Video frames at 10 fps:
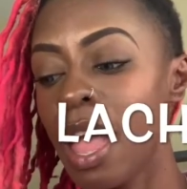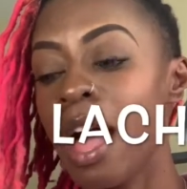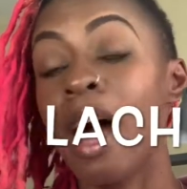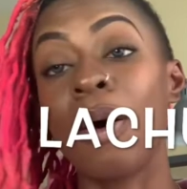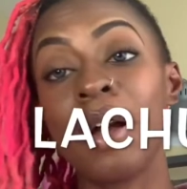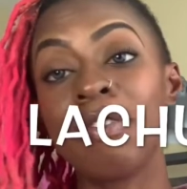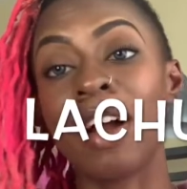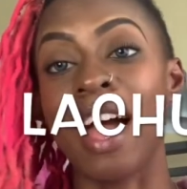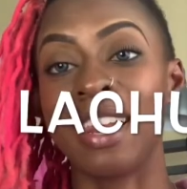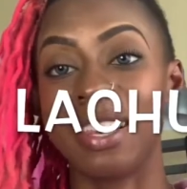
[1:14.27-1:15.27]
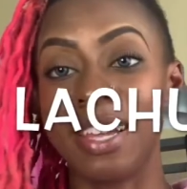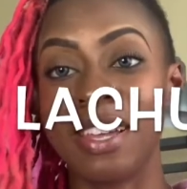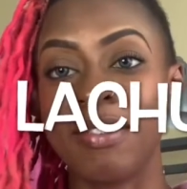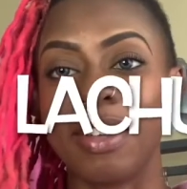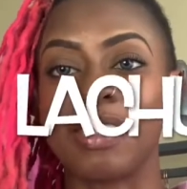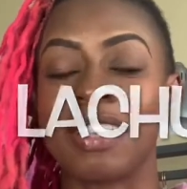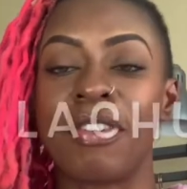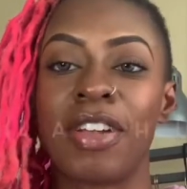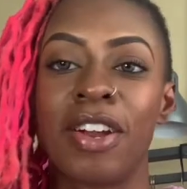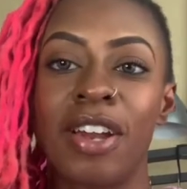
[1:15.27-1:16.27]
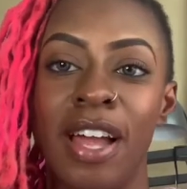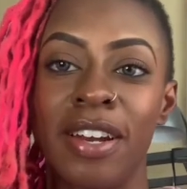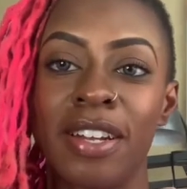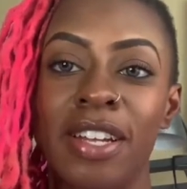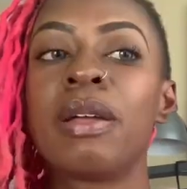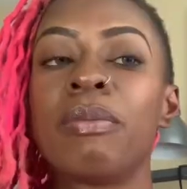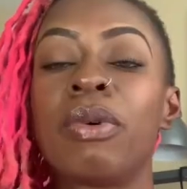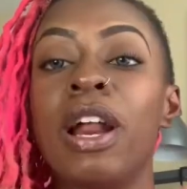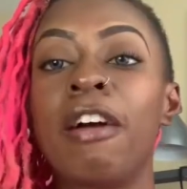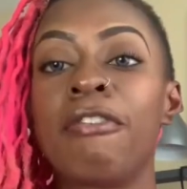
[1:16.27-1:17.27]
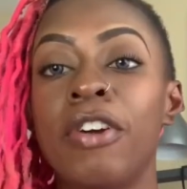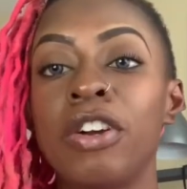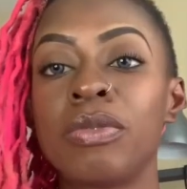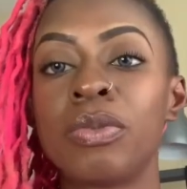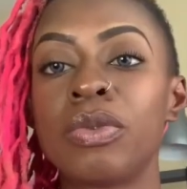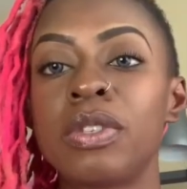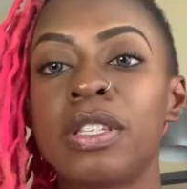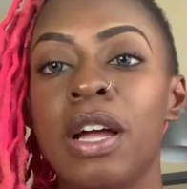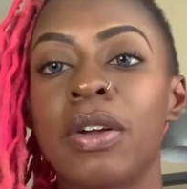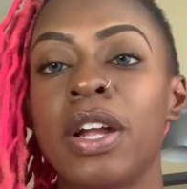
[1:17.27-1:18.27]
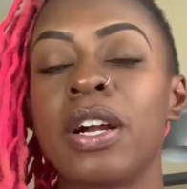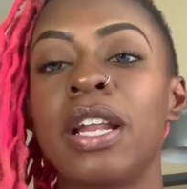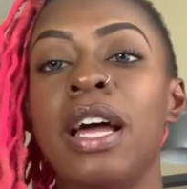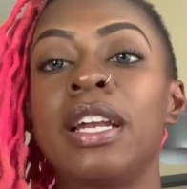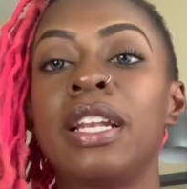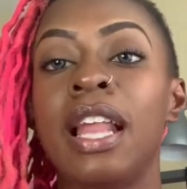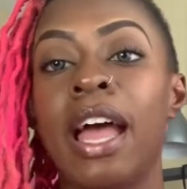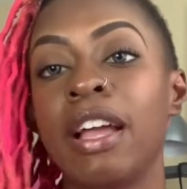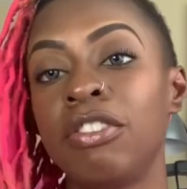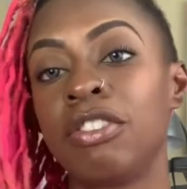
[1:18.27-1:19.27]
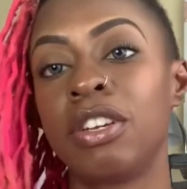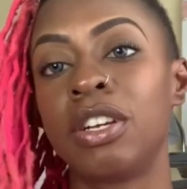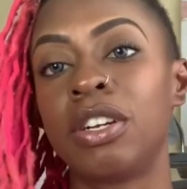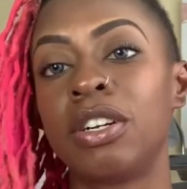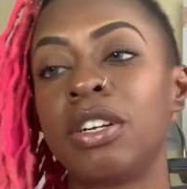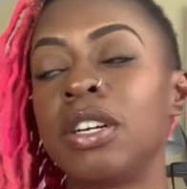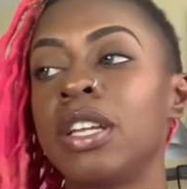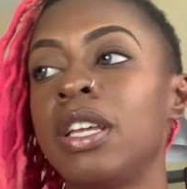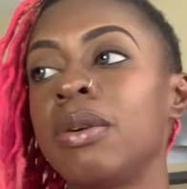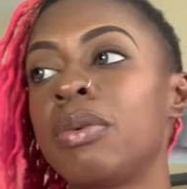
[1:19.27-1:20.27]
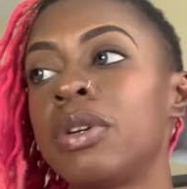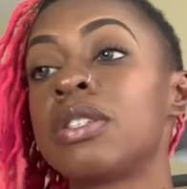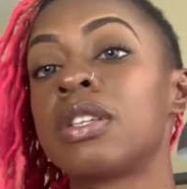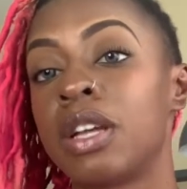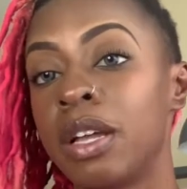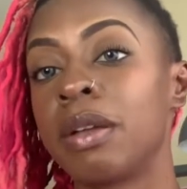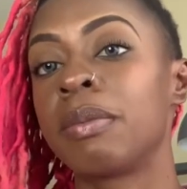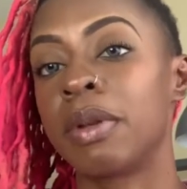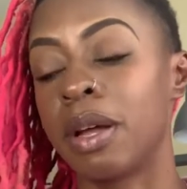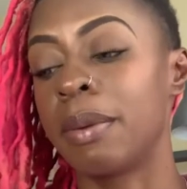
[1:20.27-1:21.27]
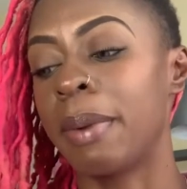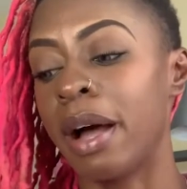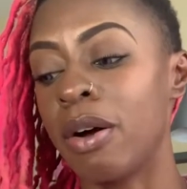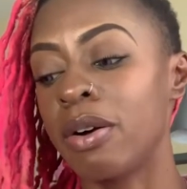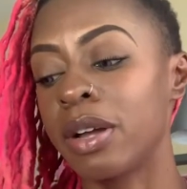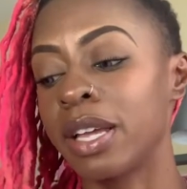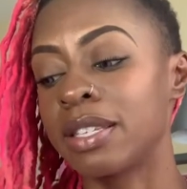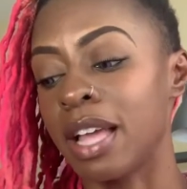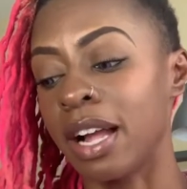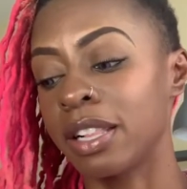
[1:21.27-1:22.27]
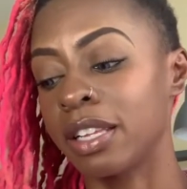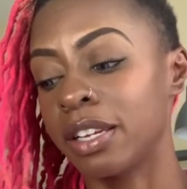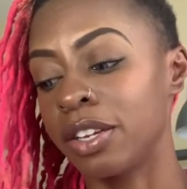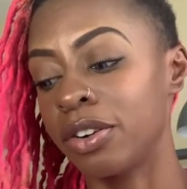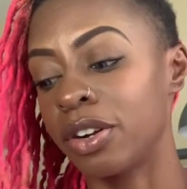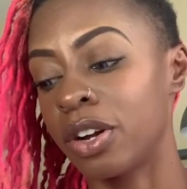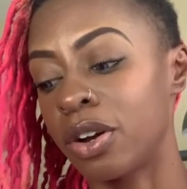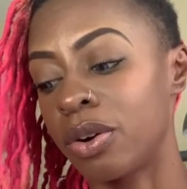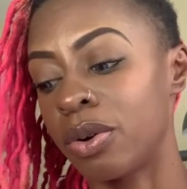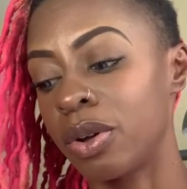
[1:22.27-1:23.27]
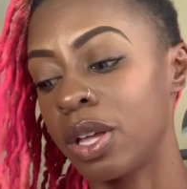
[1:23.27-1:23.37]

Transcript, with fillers: However, I live in South Carolina. When I first moved to South Carolina last year, it was a, about exactly a year ago.